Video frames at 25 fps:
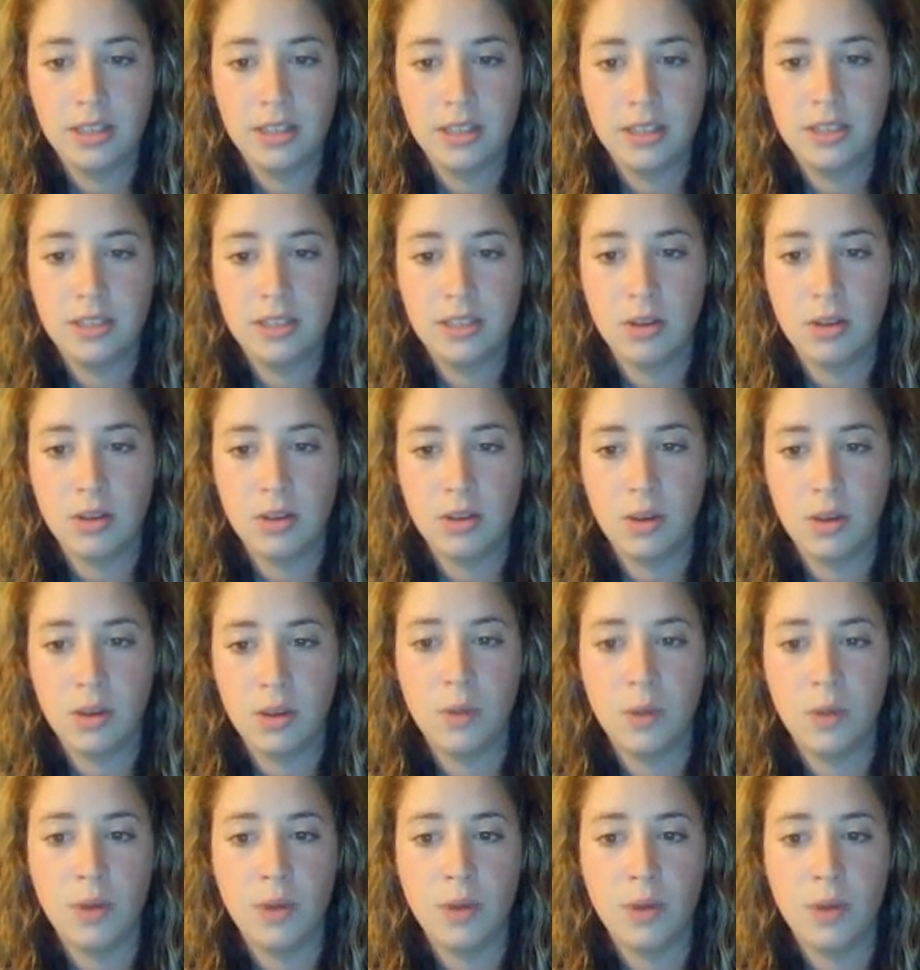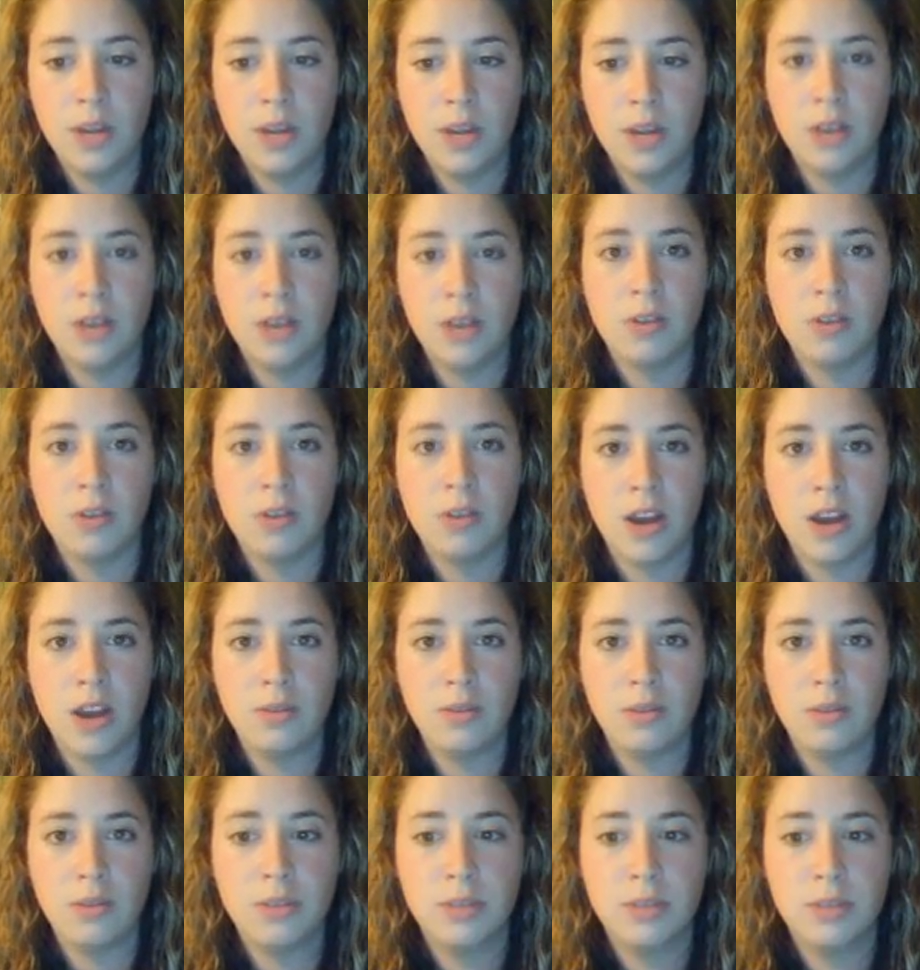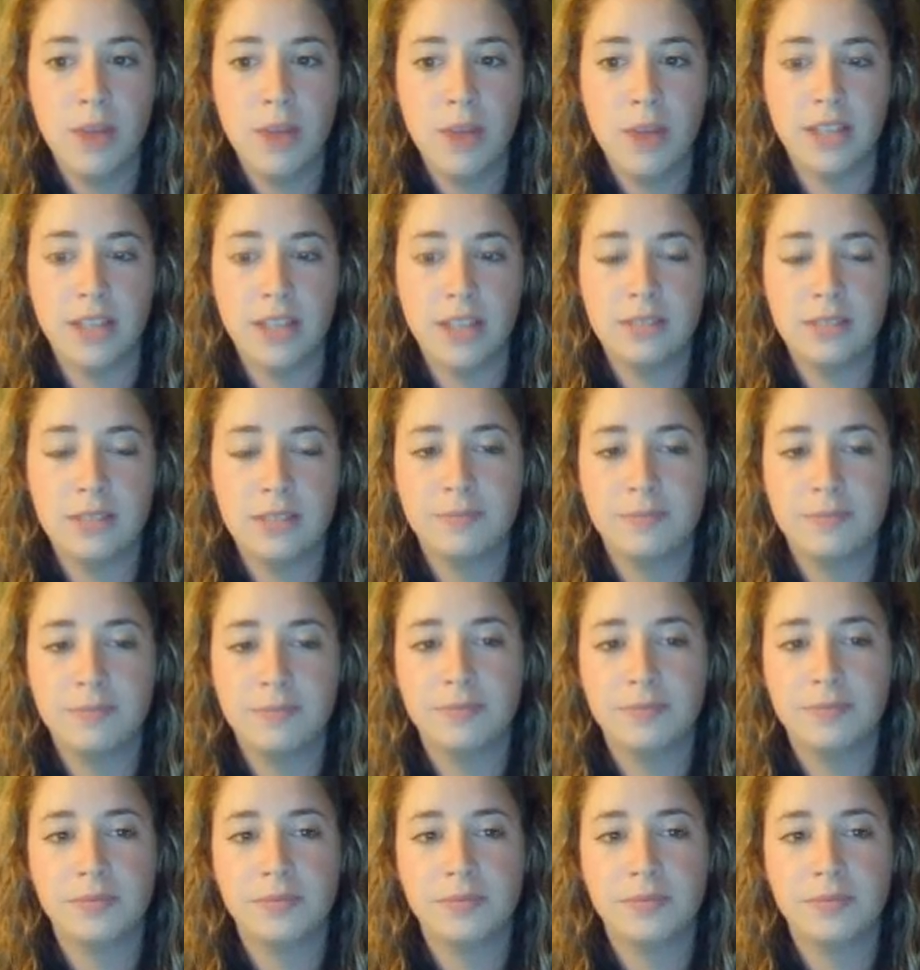student wrote incorrect response.